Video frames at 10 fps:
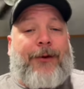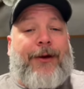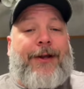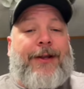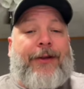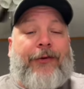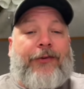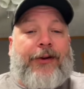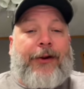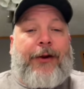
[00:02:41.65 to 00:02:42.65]
great deals
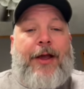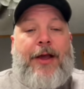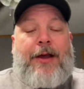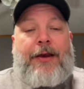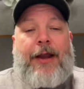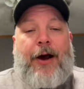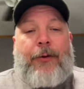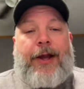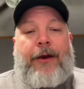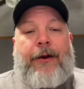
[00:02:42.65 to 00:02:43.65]
here. Now
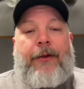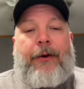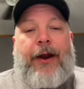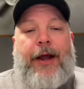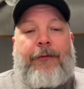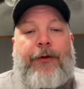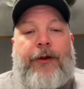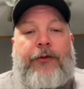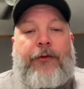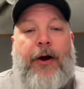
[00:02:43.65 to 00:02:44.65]
we got another 1/2 inch